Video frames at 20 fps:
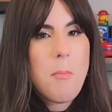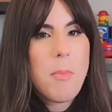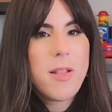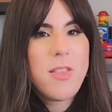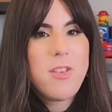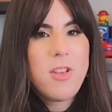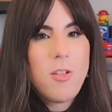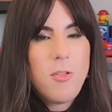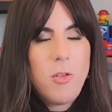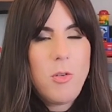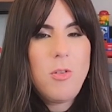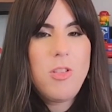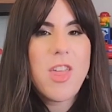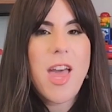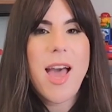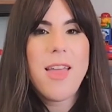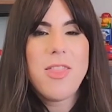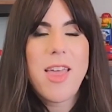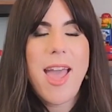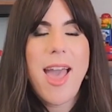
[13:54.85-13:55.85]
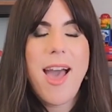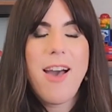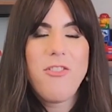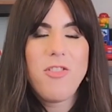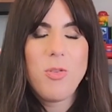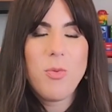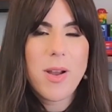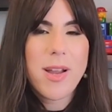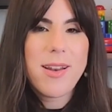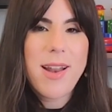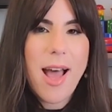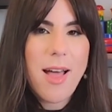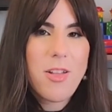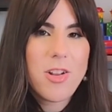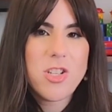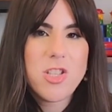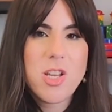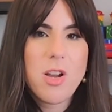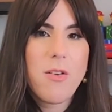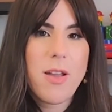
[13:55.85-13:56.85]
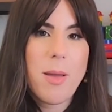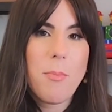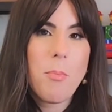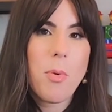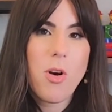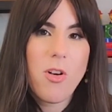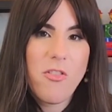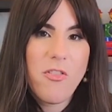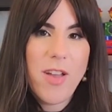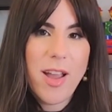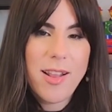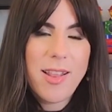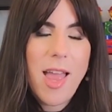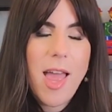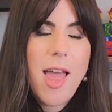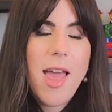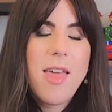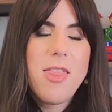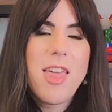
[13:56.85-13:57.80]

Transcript: But to do that, they have to acknowledge they're imperfect.